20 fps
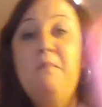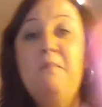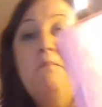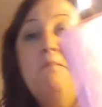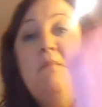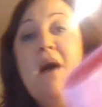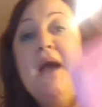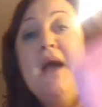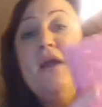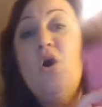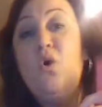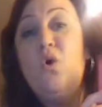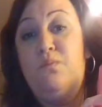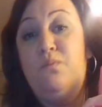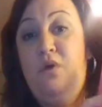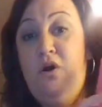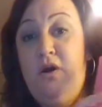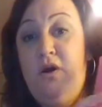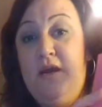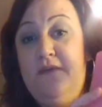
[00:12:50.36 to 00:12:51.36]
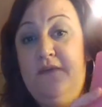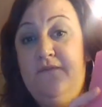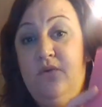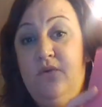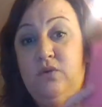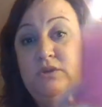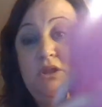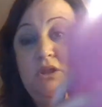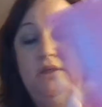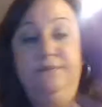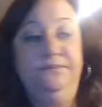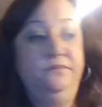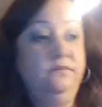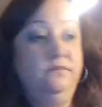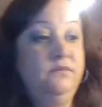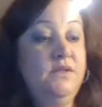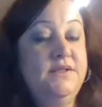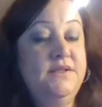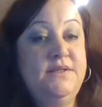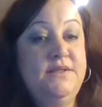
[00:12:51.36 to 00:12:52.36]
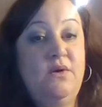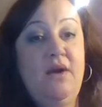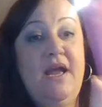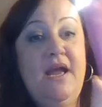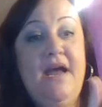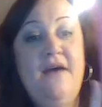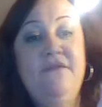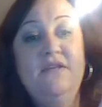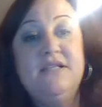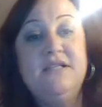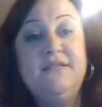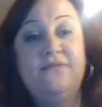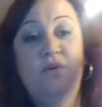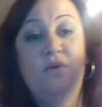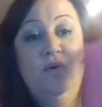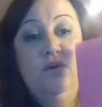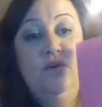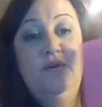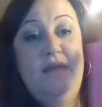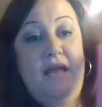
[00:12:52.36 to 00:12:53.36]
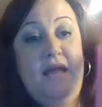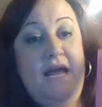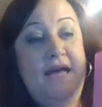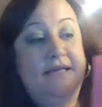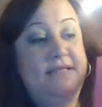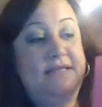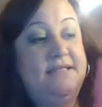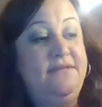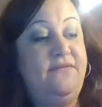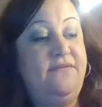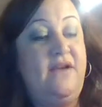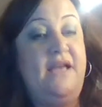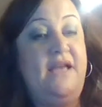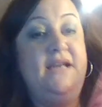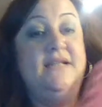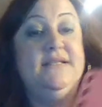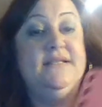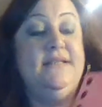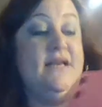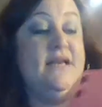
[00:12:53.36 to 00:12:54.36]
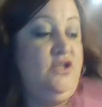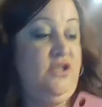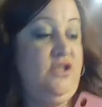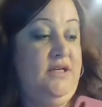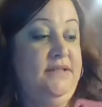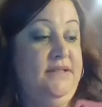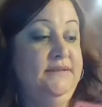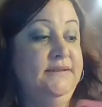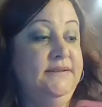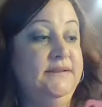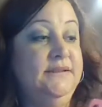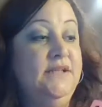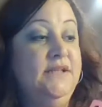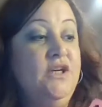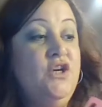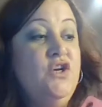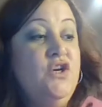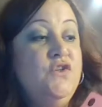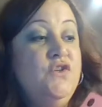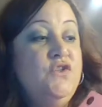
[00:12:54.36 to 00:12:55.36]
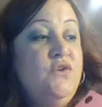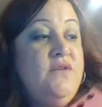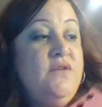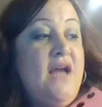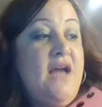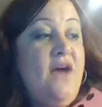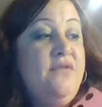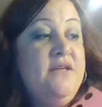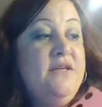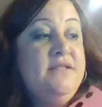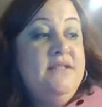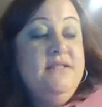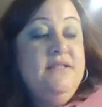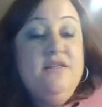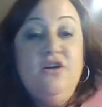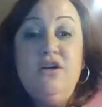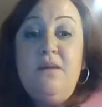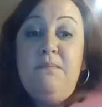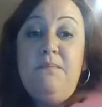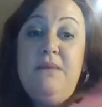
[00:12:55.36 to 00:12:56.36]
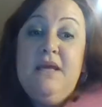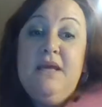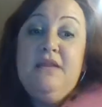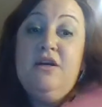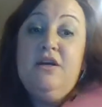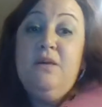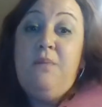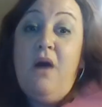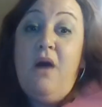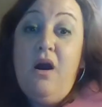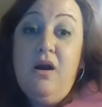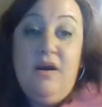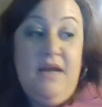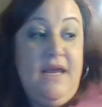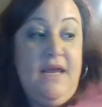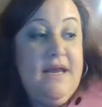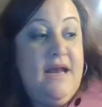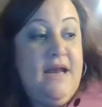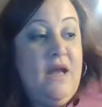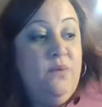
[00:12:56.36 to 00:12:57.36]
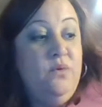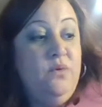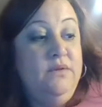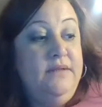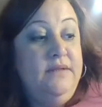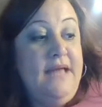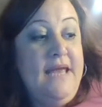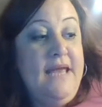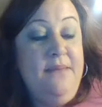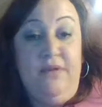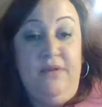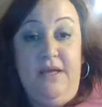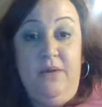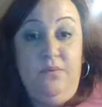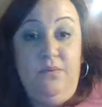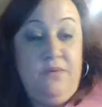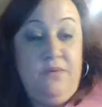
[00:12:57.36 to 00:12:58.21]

my own party folder. So I have this folder that has divided sections. So now this is going to be their party, and I will label it,